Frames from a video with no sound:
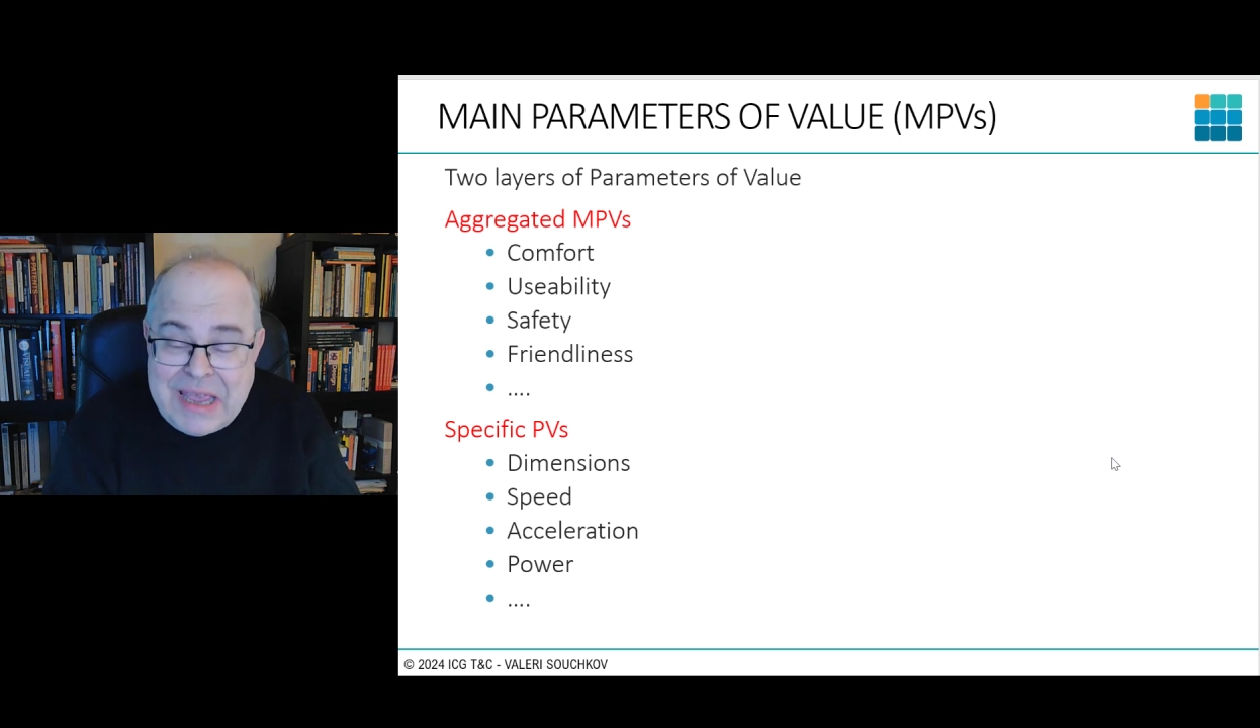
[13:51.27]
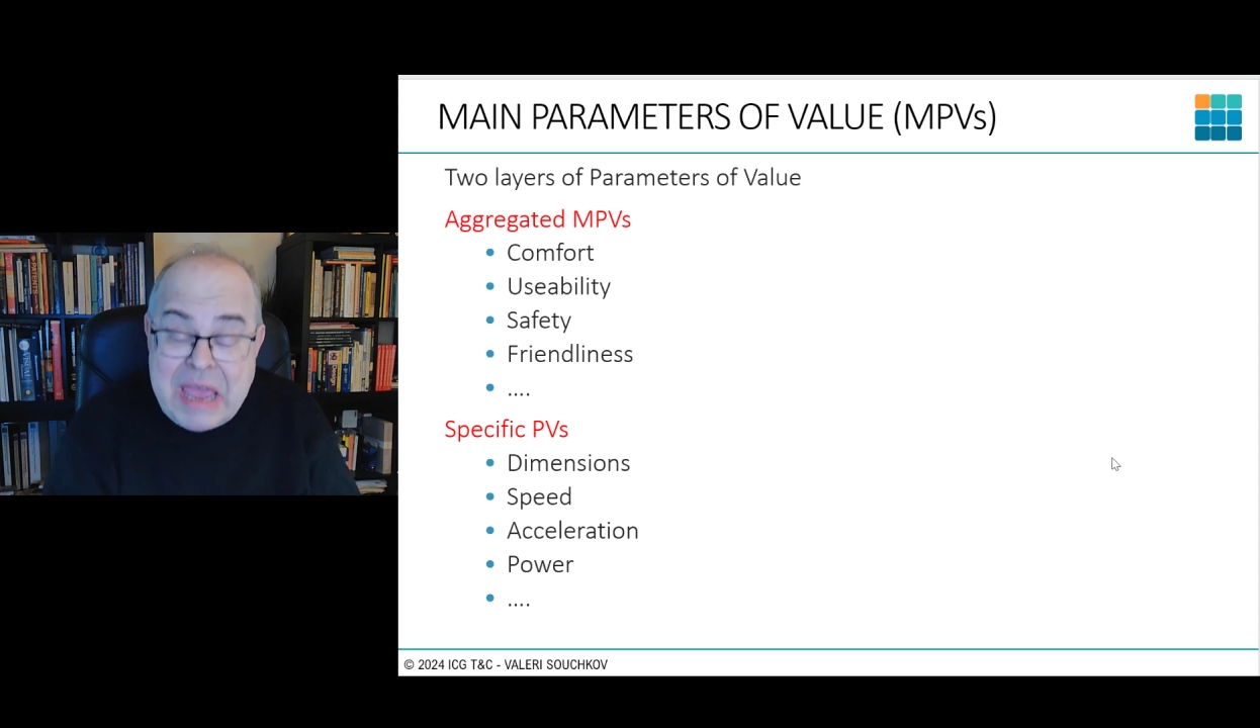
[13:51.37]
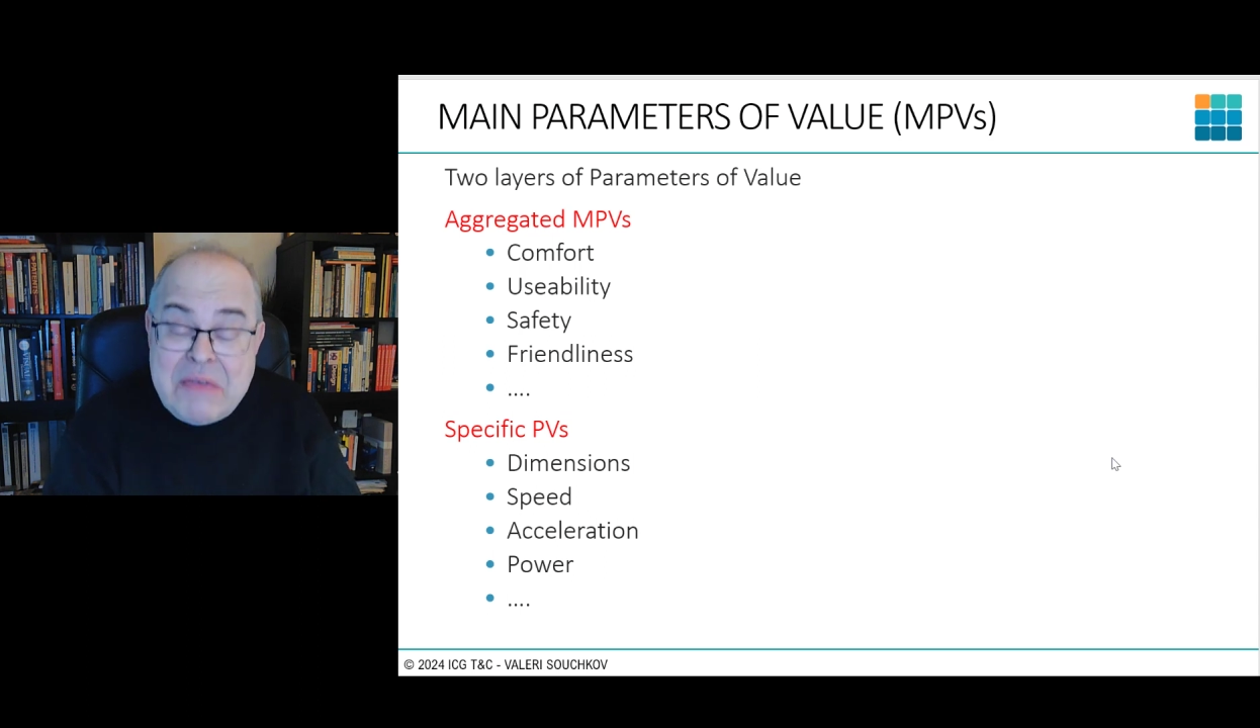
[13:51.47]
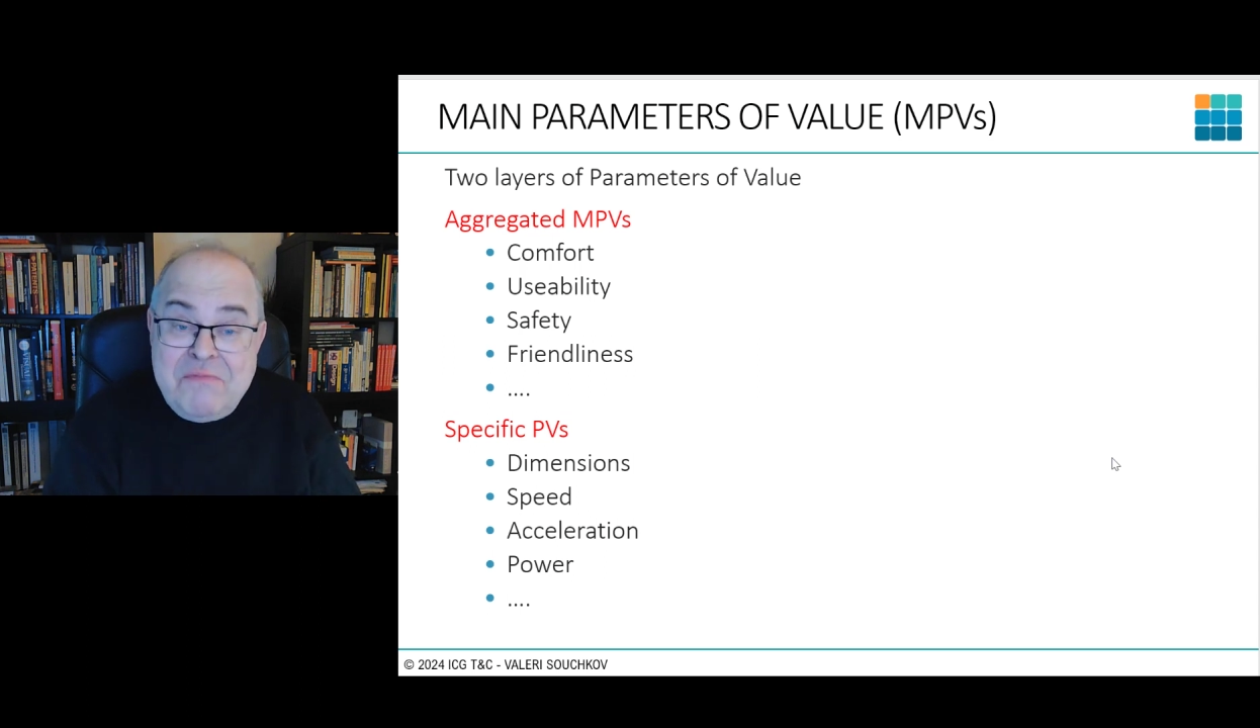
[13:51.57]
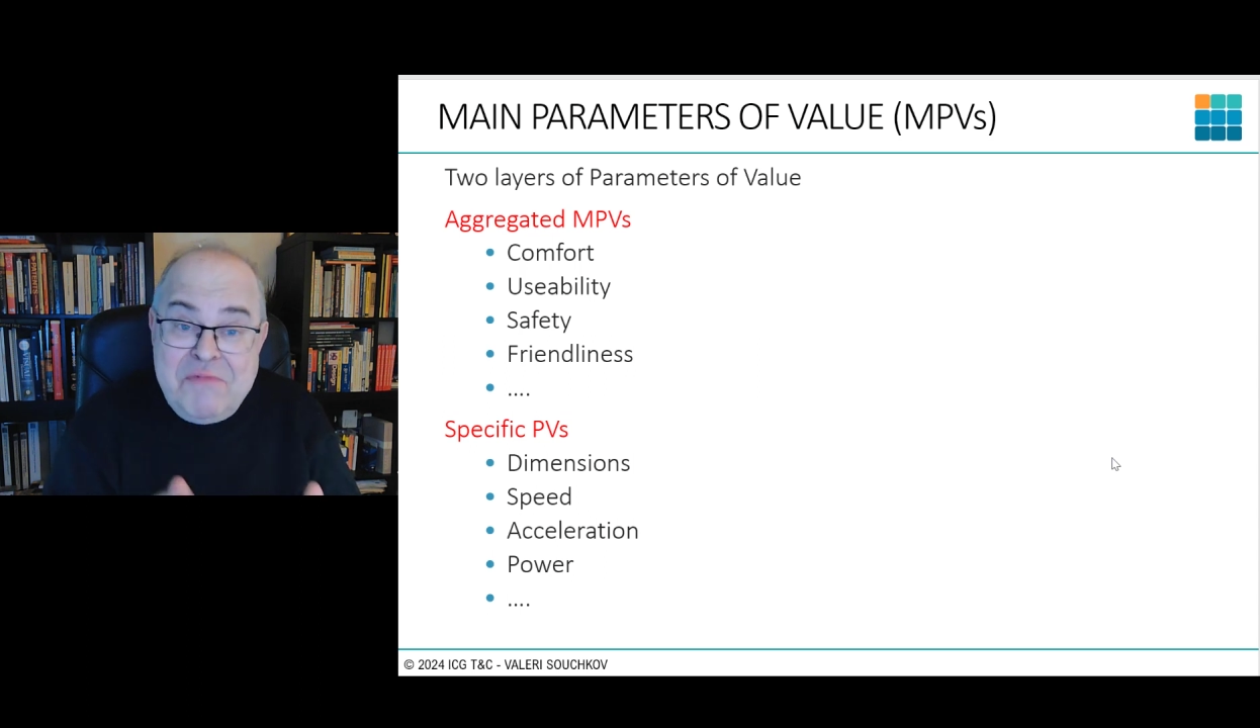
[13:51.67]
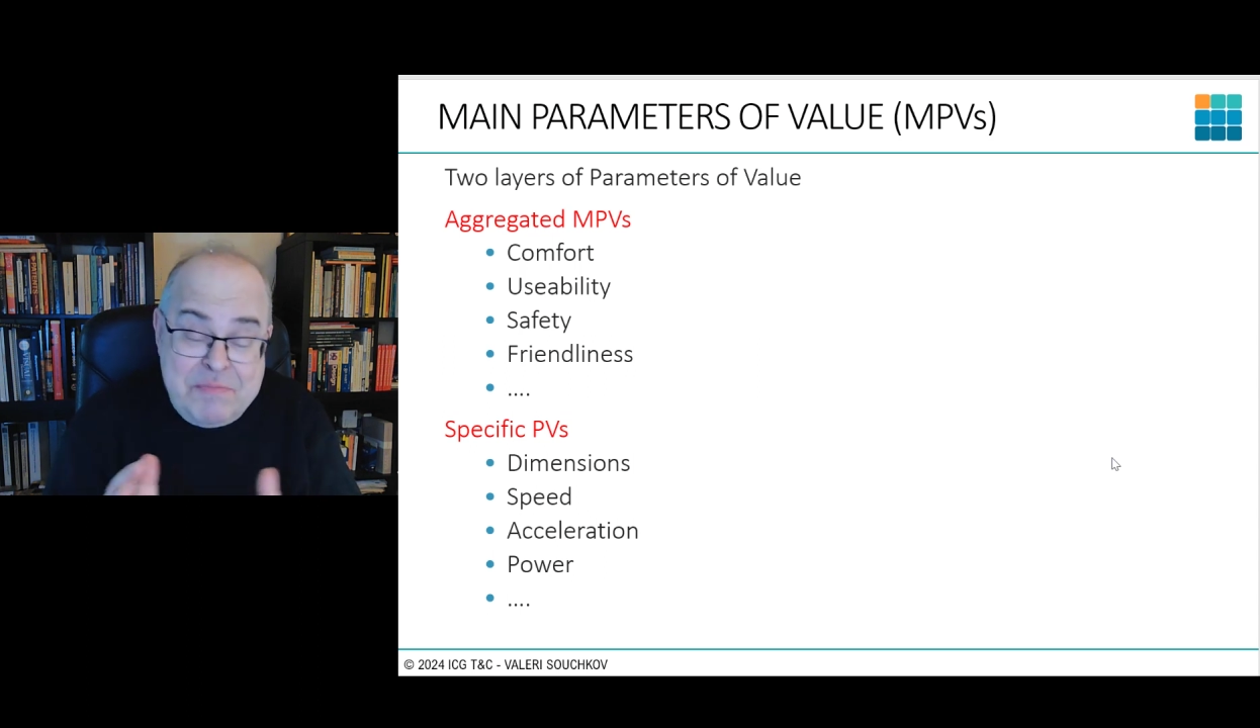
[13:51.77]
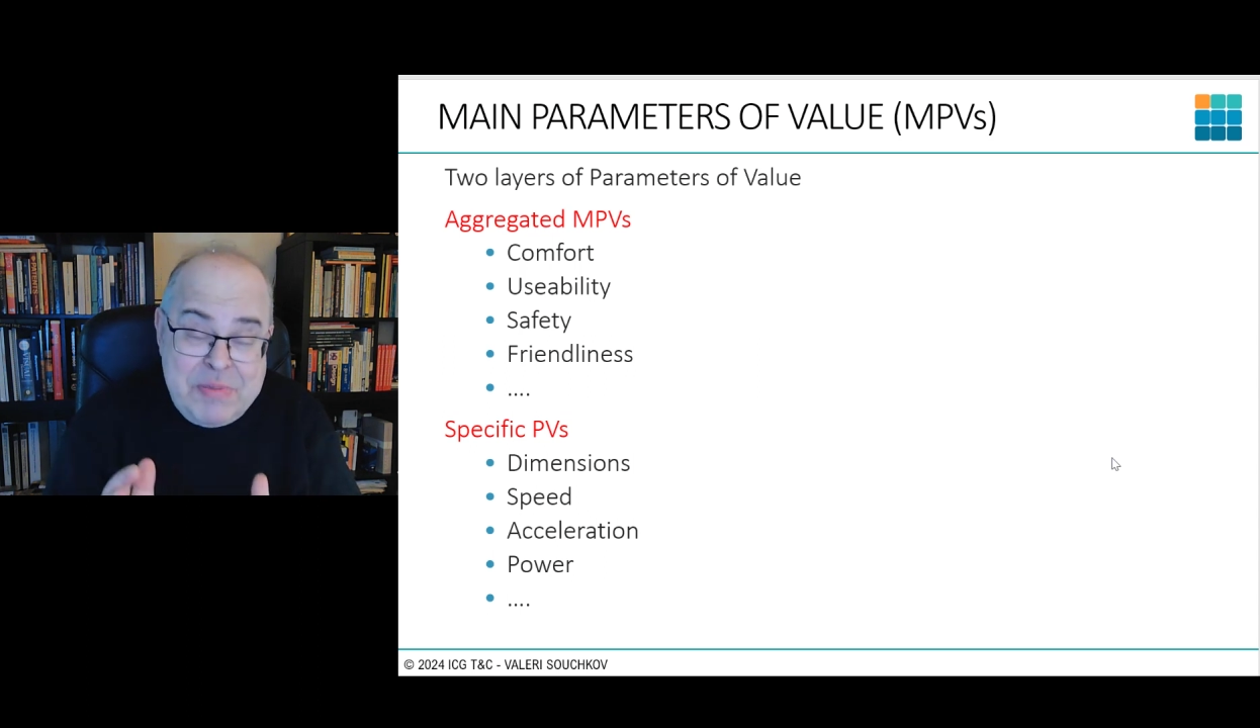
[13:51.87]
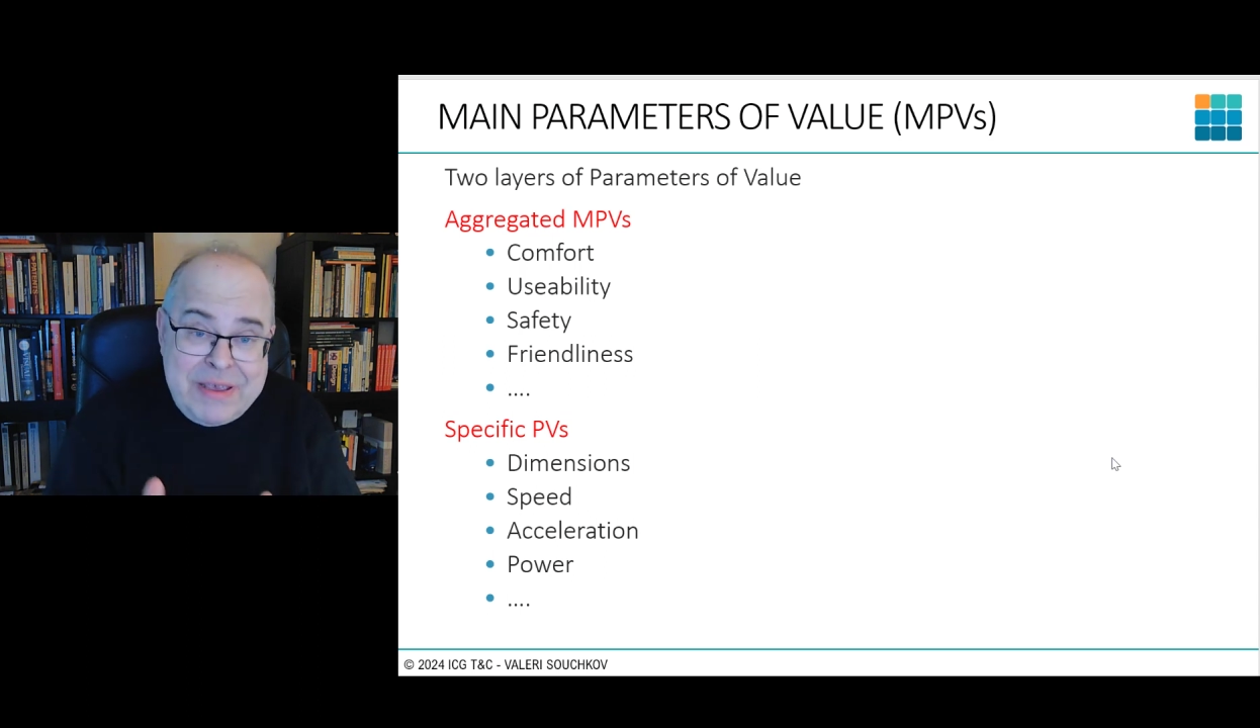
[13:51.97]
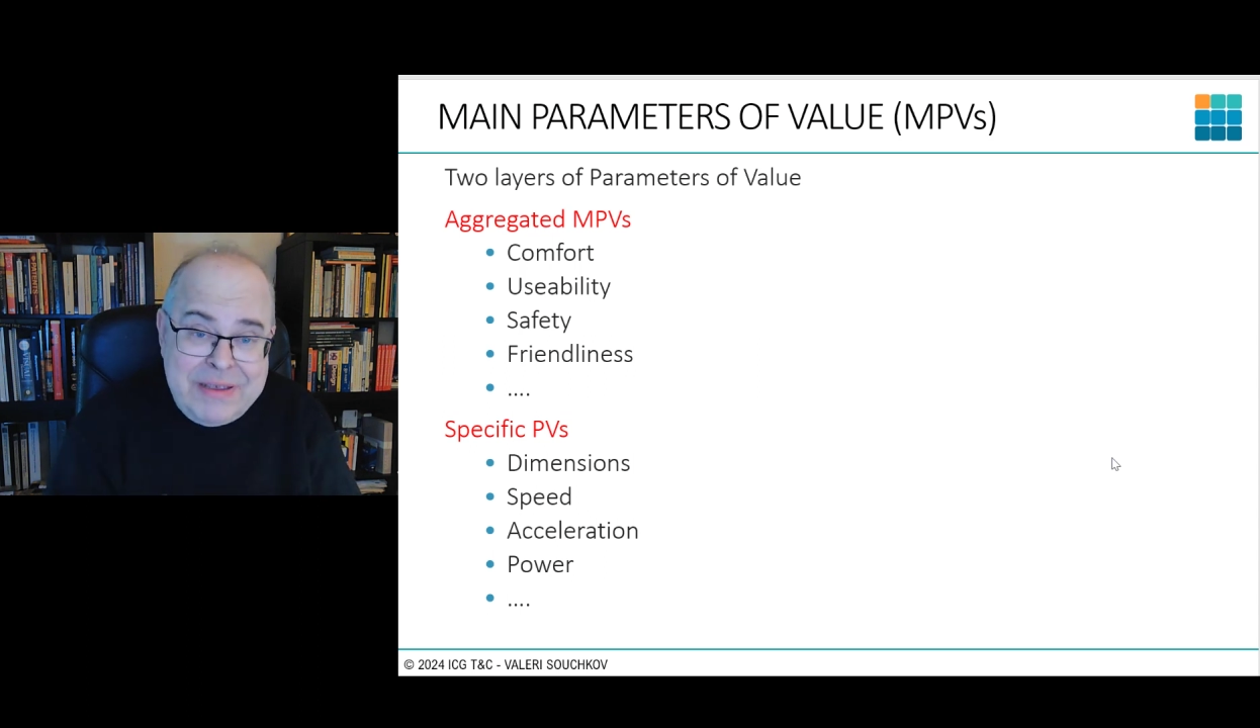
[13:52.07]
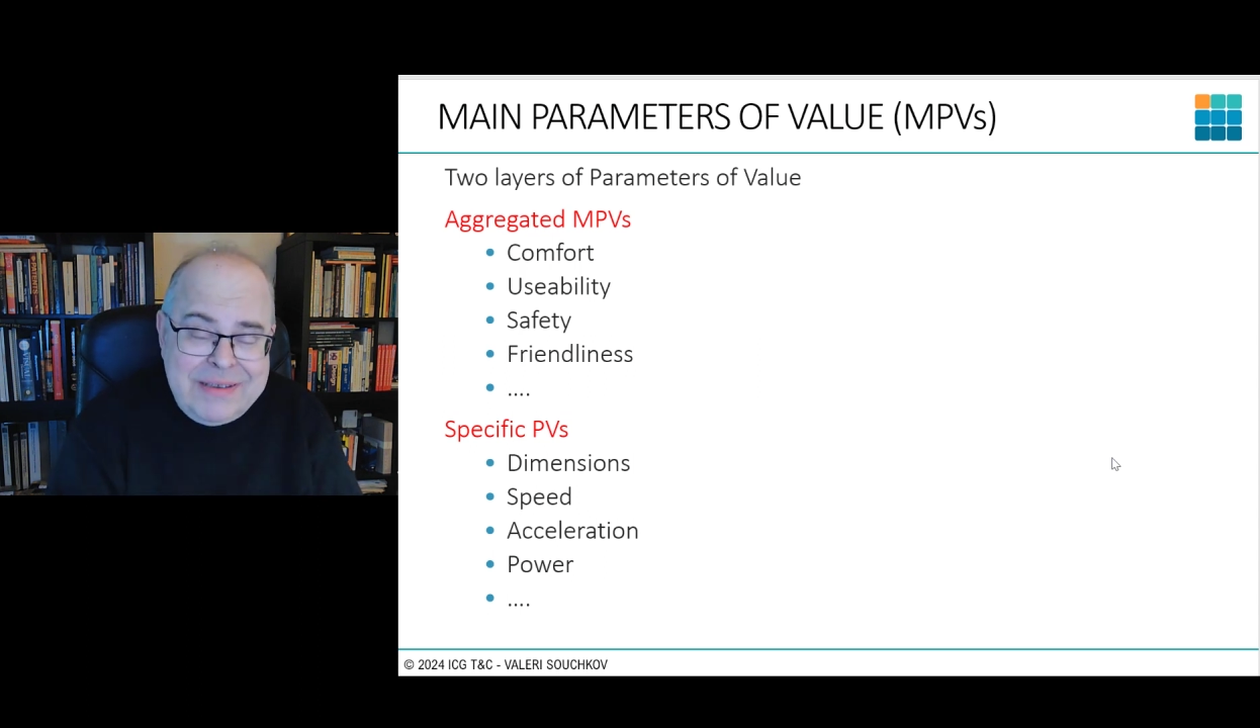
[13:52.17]

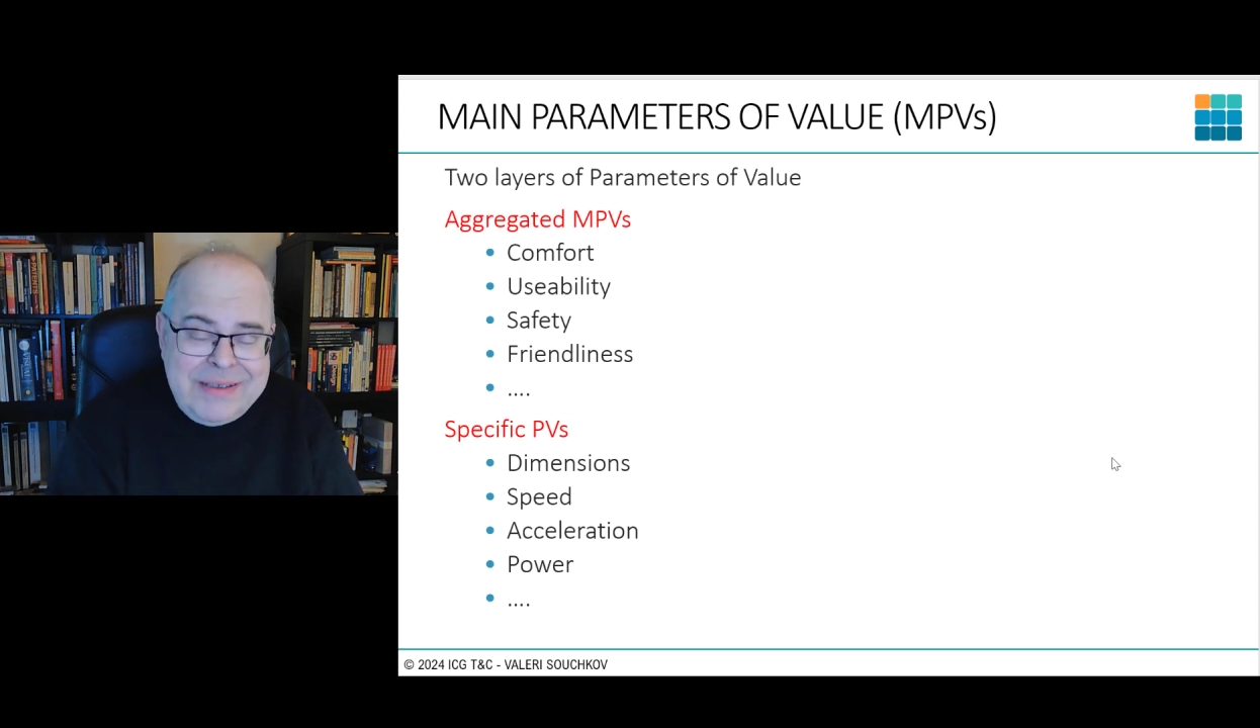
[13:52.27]
MVP,